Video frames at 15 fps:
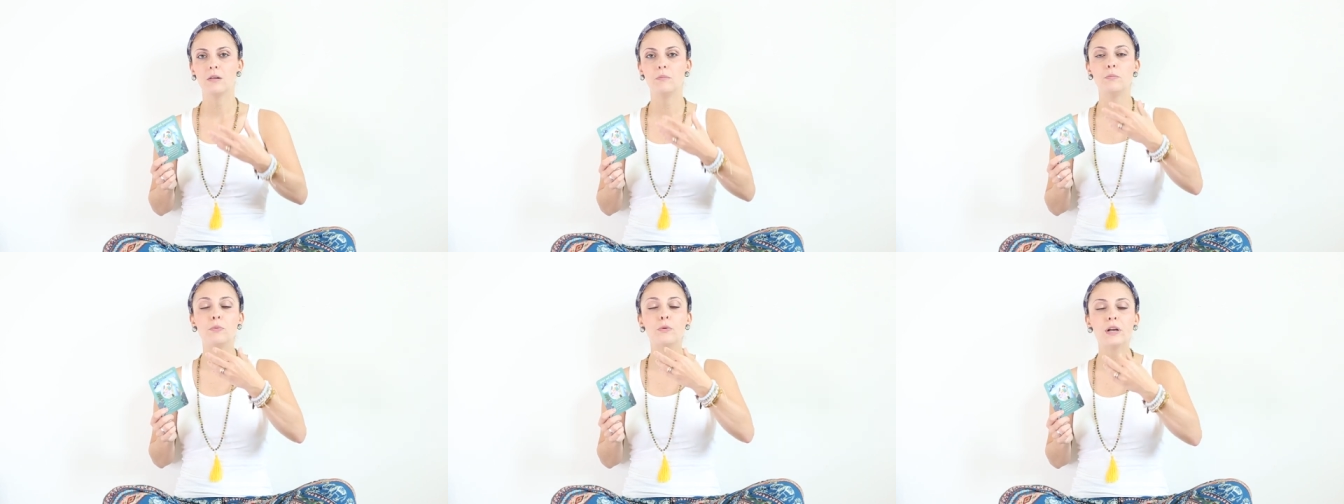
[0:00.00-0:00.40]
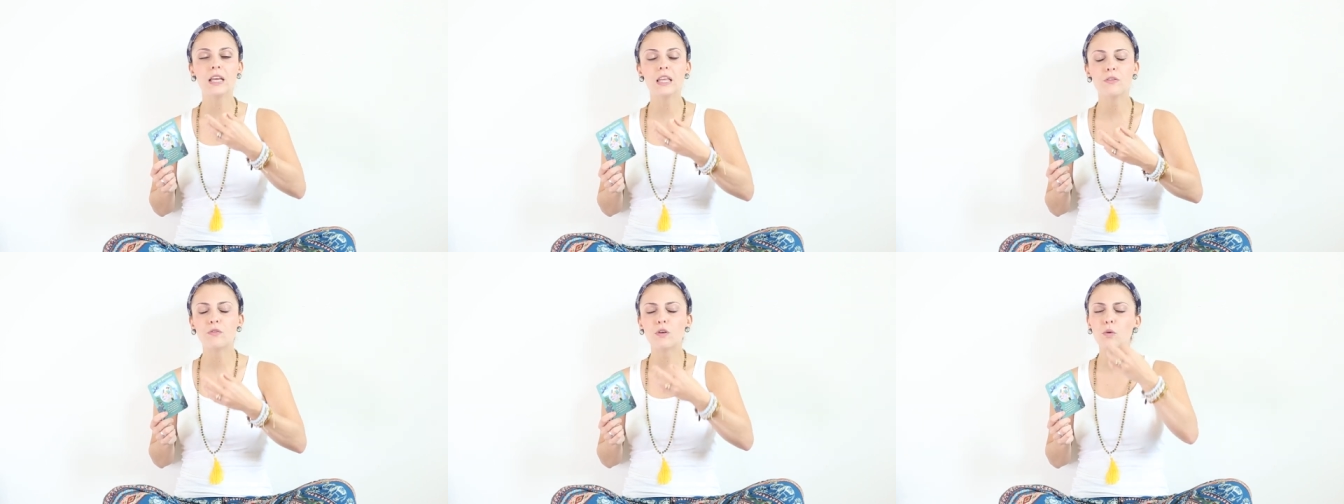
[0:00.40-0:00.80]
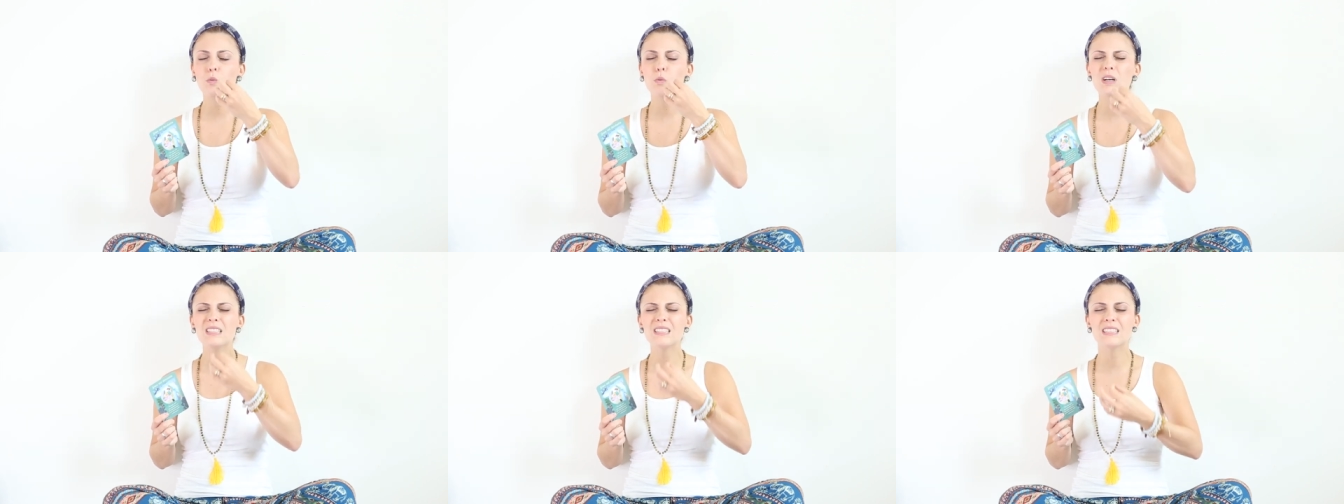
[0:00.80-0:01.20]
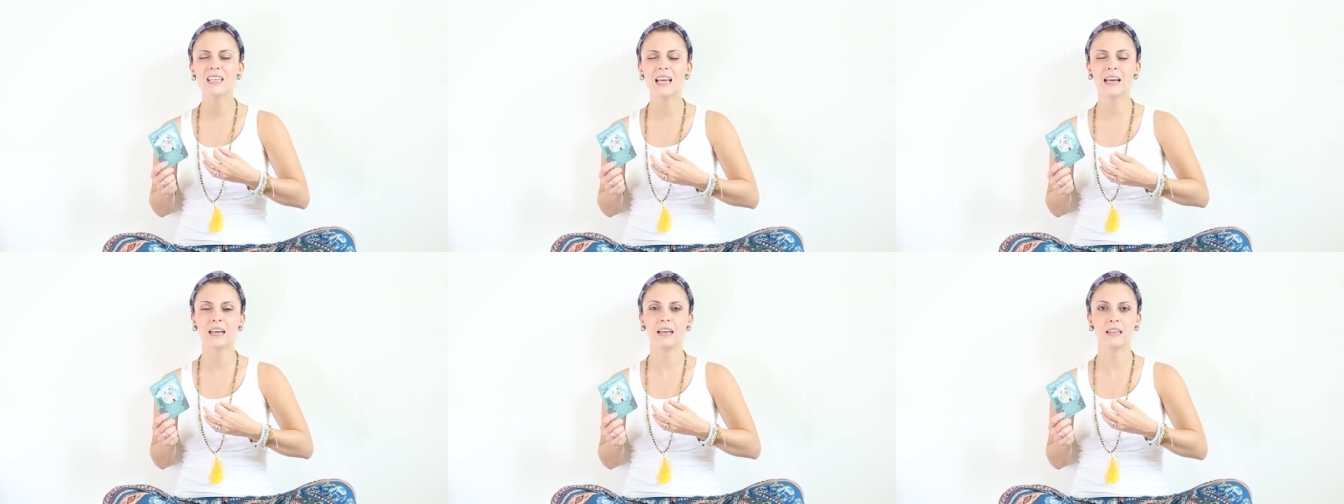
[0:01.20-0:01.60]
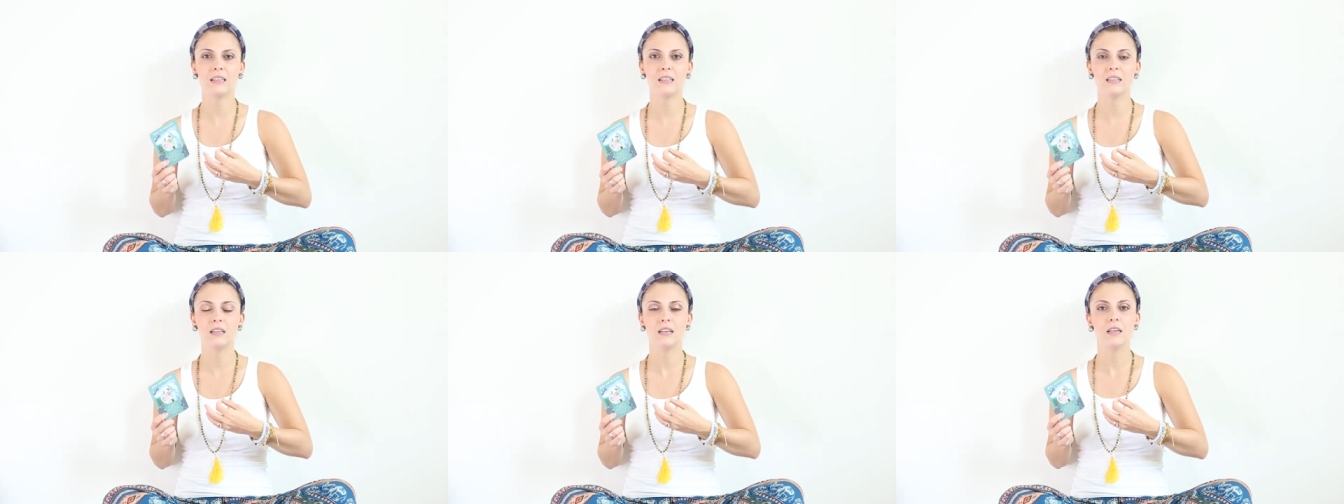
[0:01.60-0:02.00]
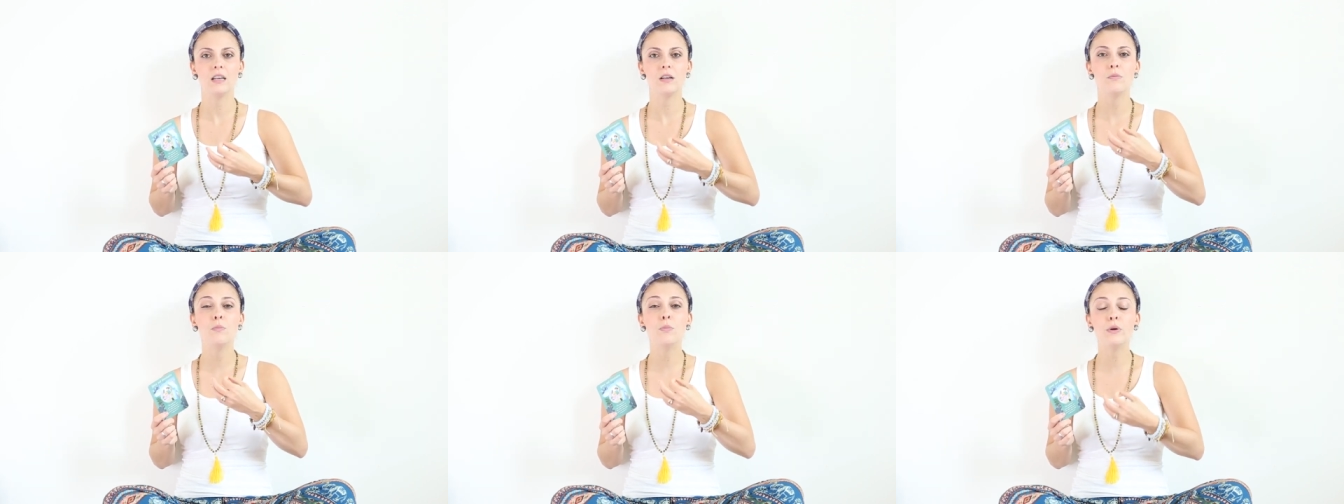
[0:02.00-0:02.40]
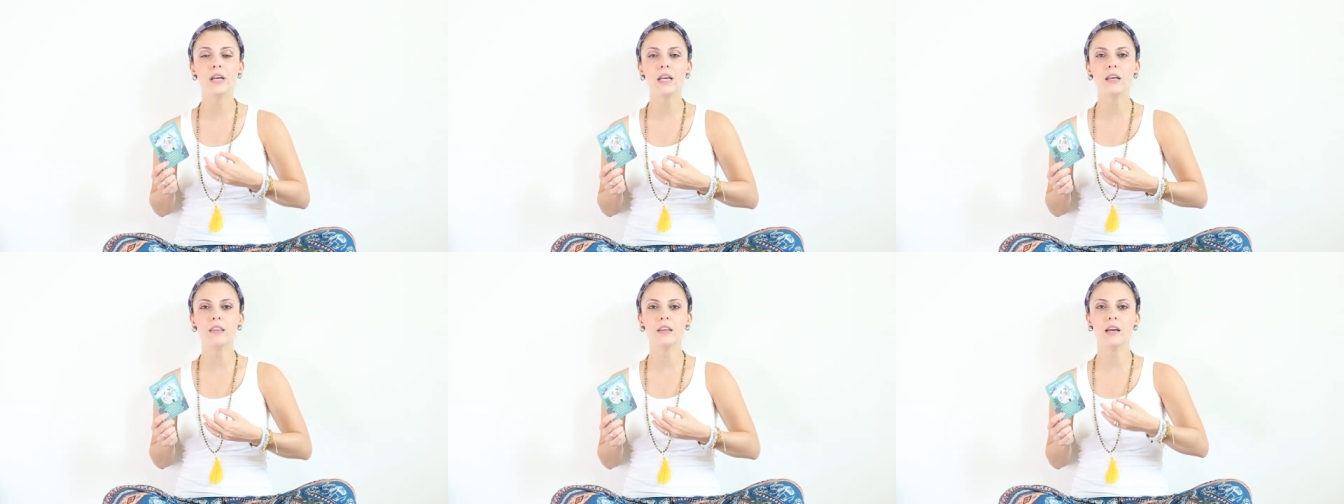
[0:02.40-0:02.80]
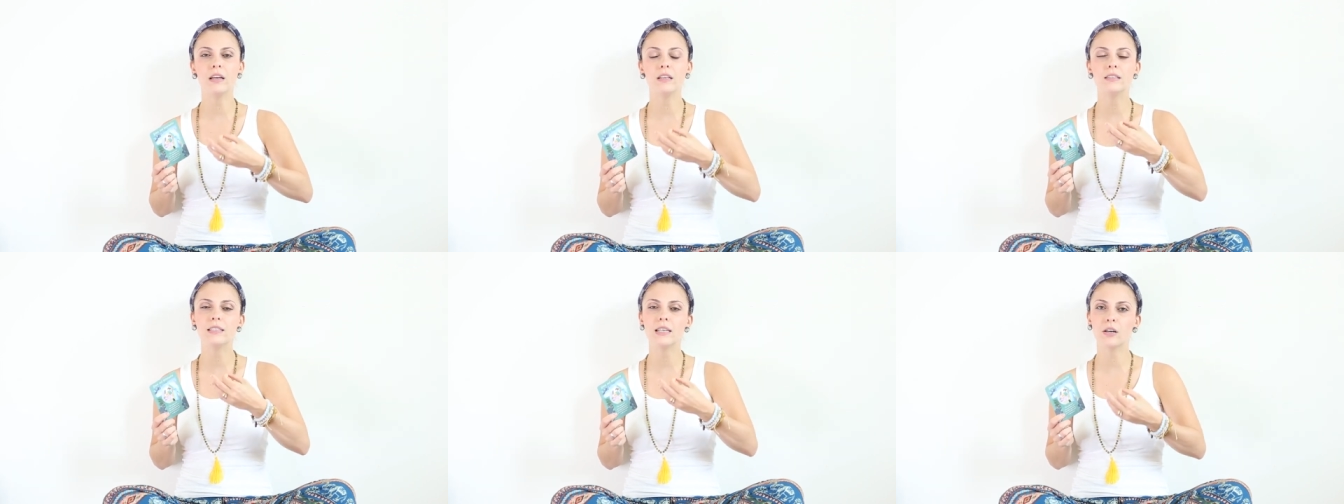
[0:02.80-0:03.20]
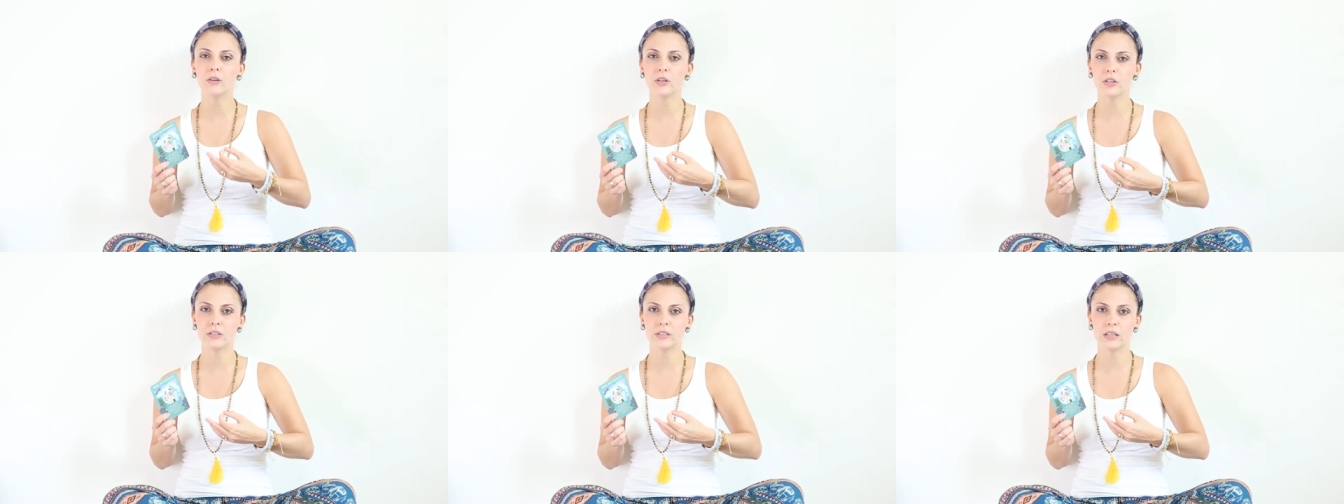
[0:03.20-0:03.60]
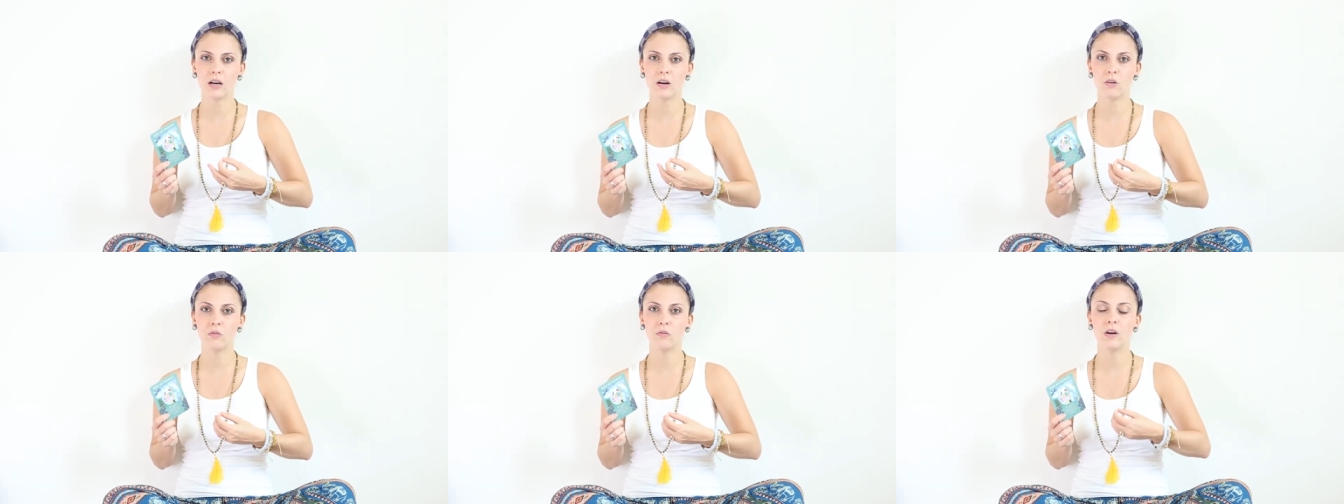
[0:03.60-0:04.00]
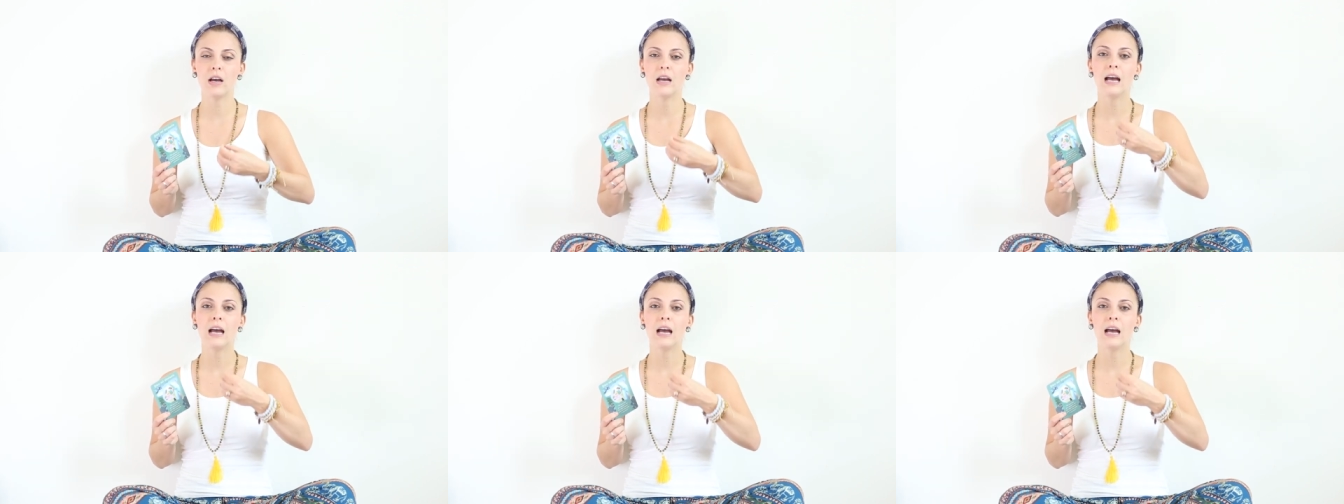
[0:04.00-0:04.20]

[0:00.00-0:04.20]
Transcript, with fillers: Breathe for one second. Breathe and tell yourself,